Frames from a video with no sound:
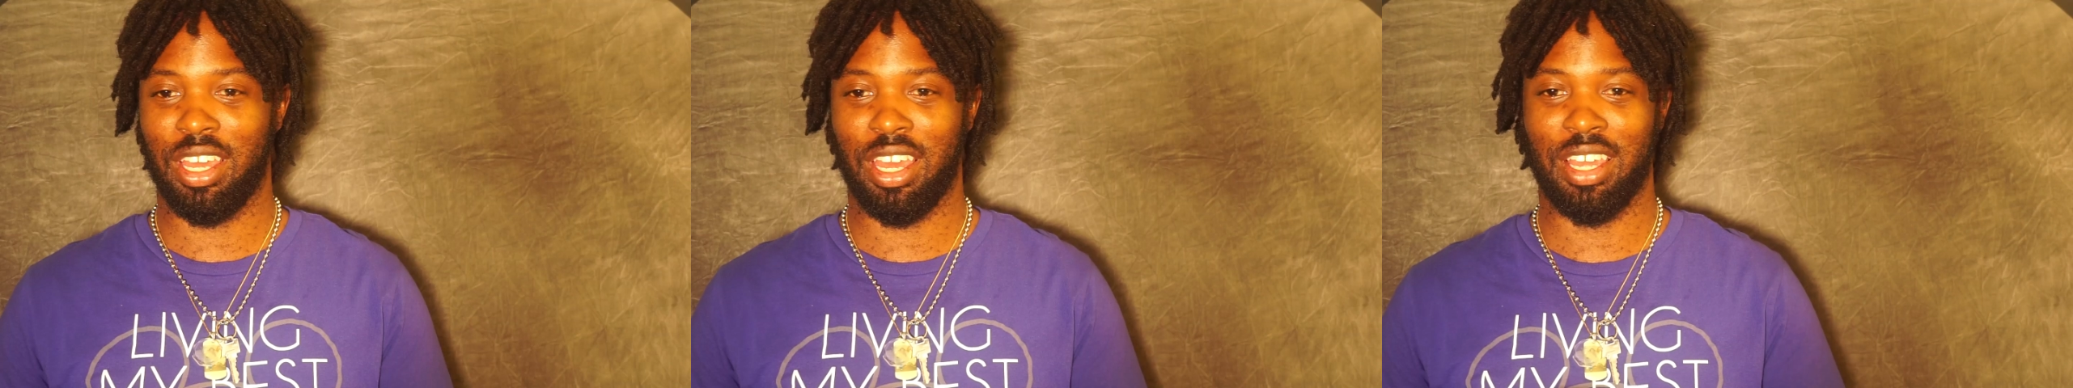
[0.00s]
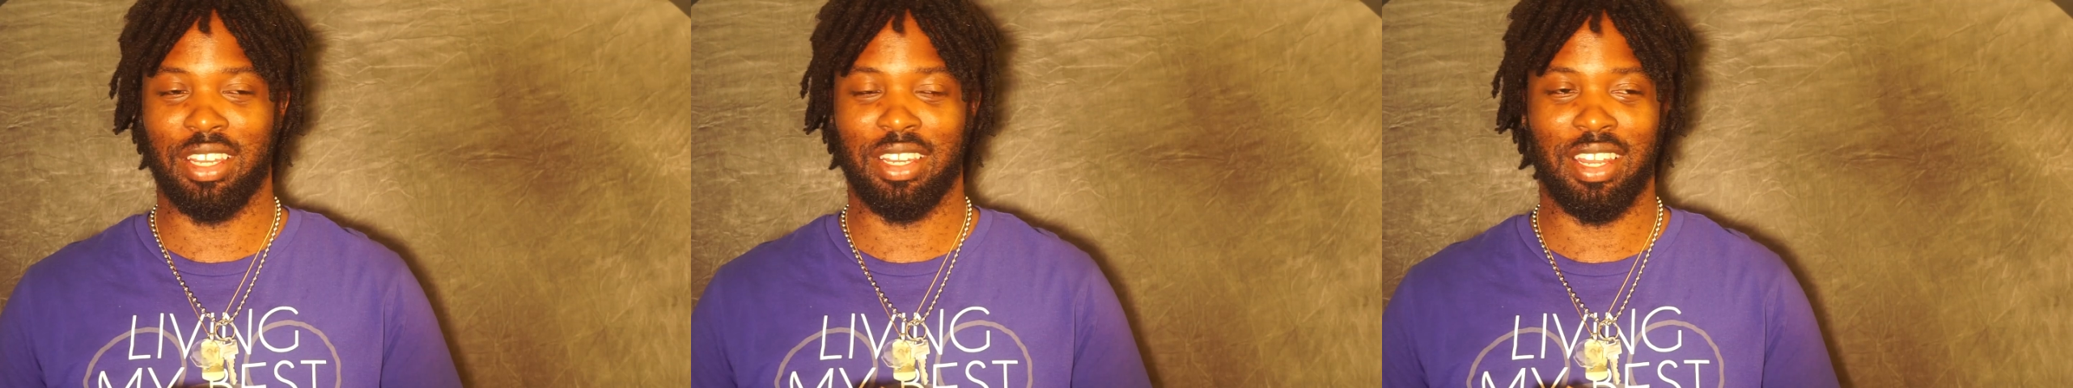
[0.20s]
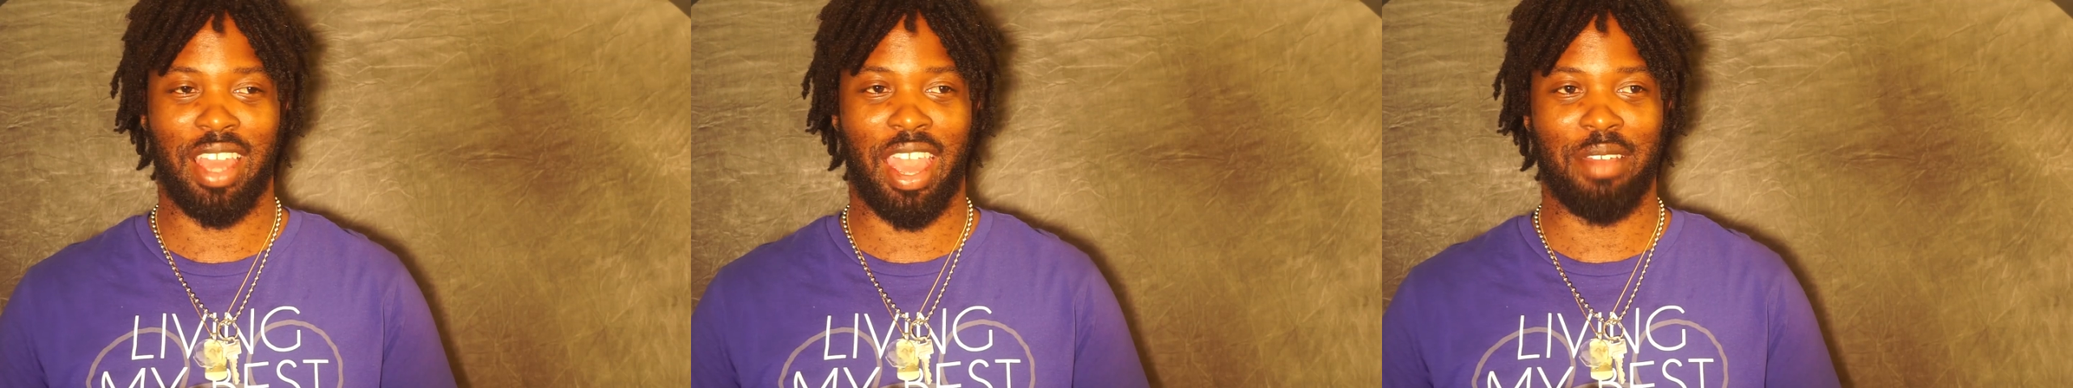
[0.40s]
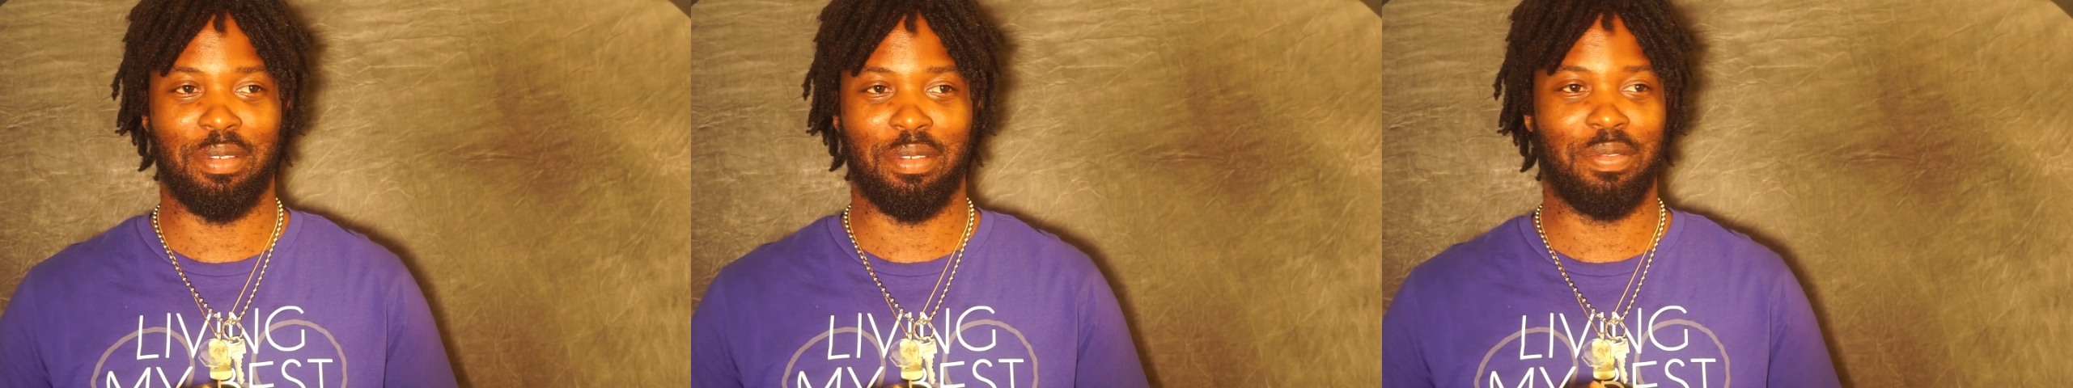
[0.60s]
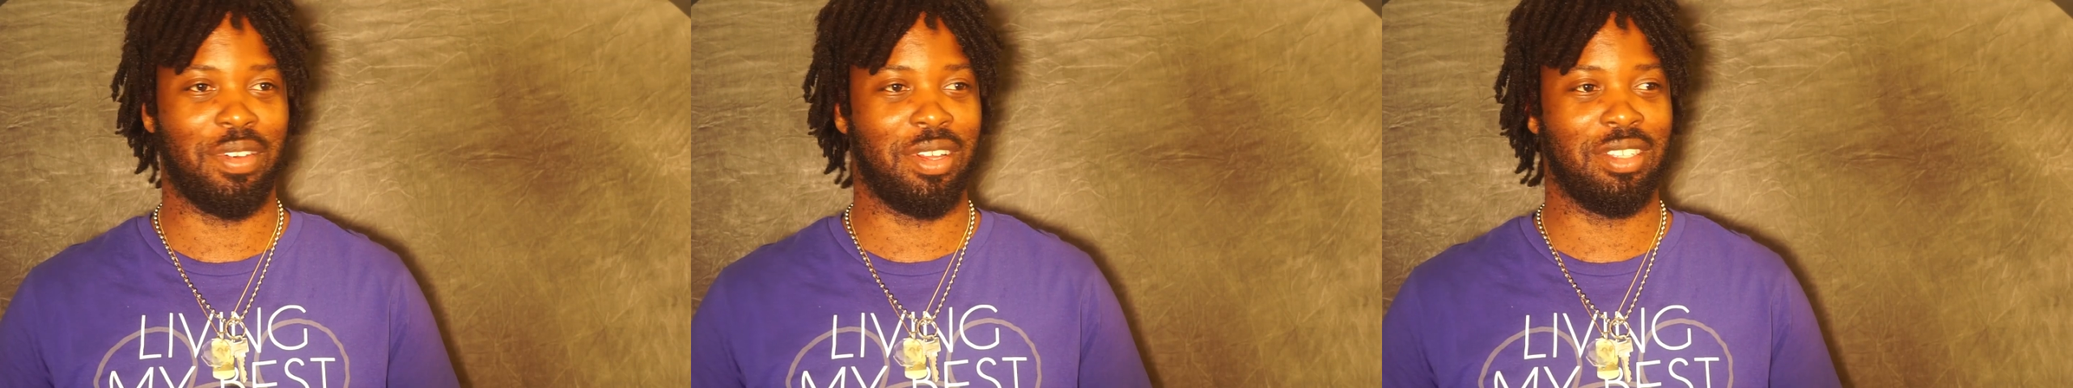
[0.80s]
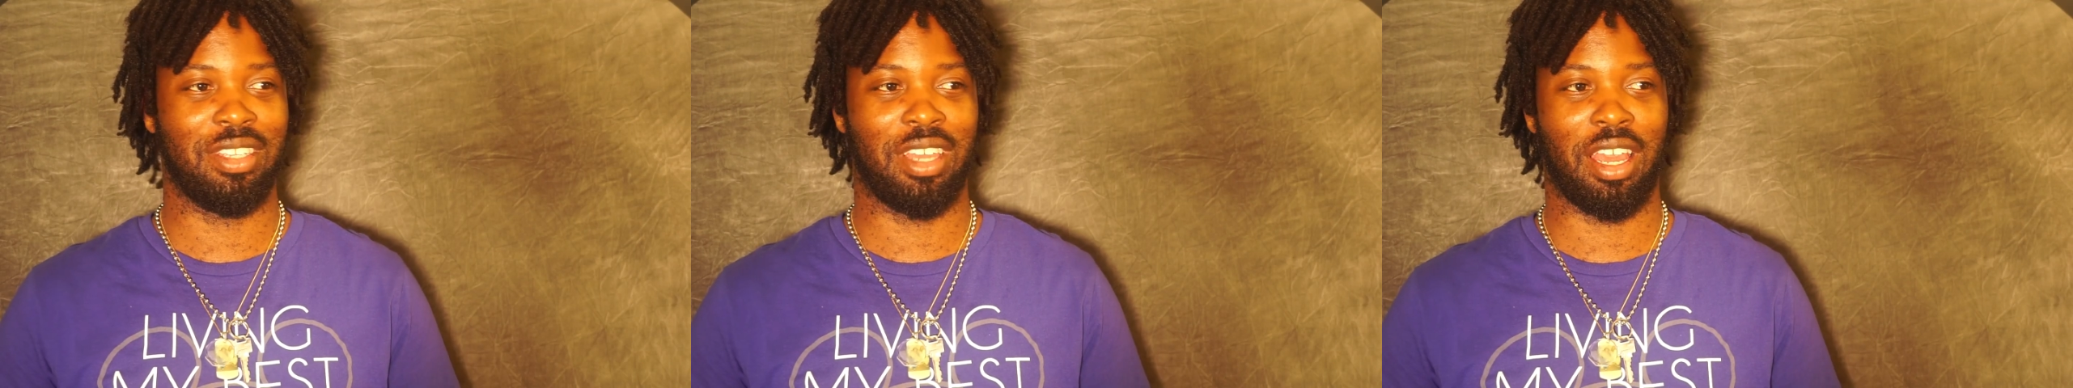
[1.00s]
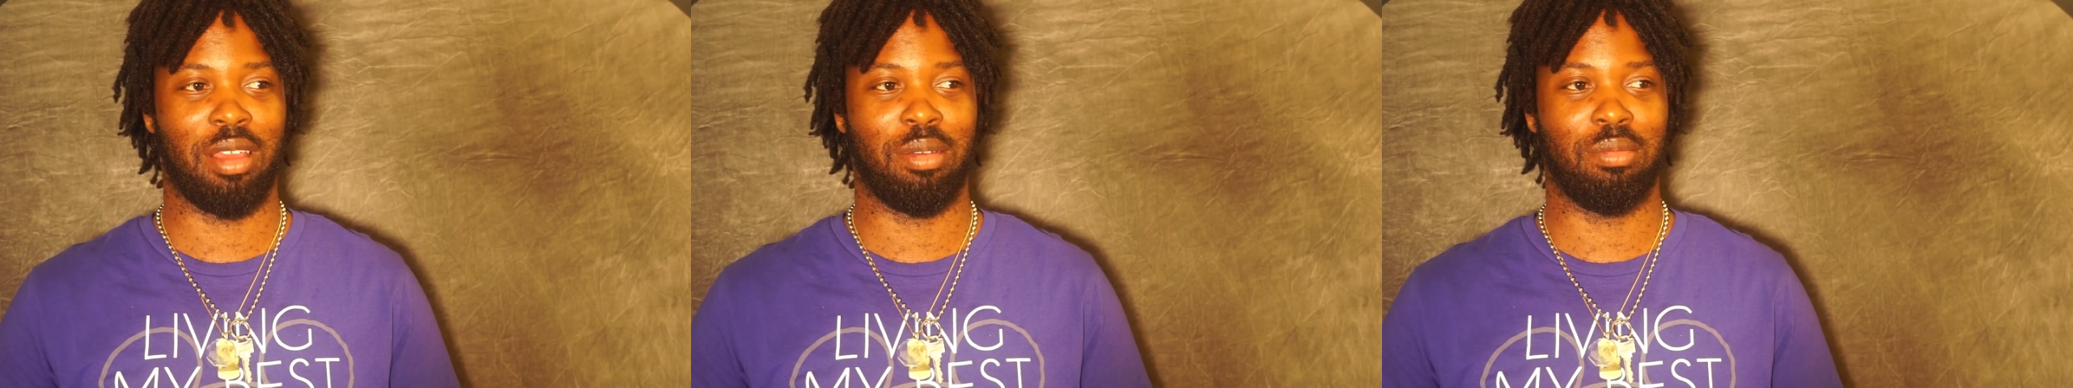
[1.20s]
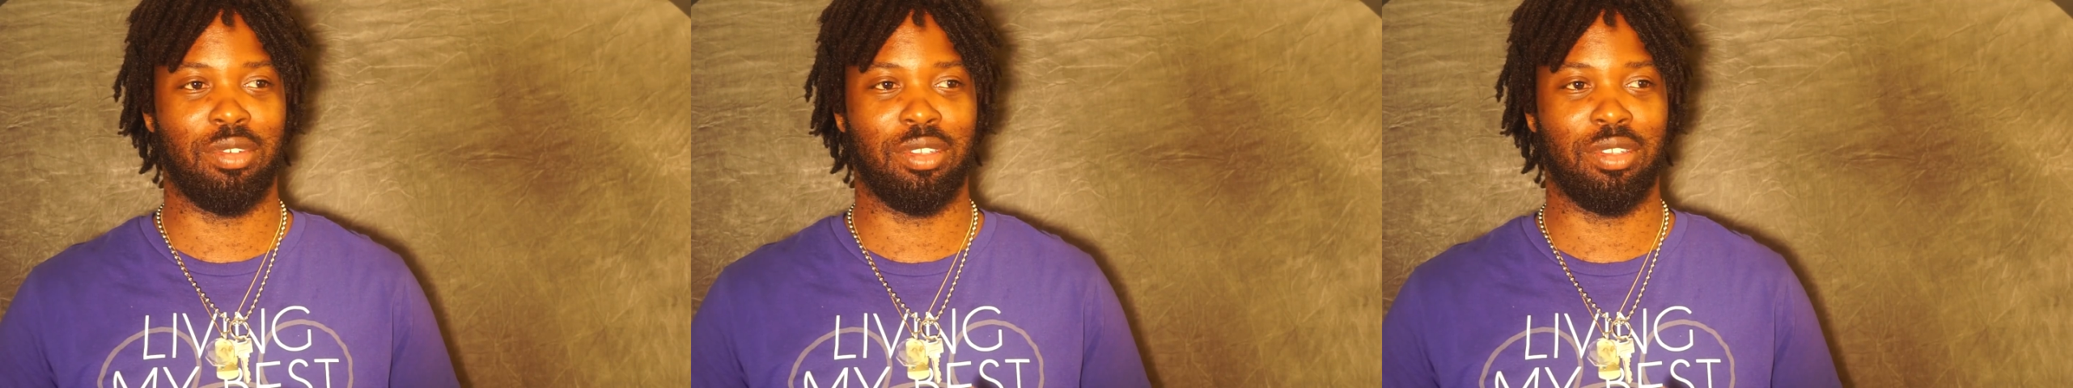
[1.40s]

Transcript: and have a fun time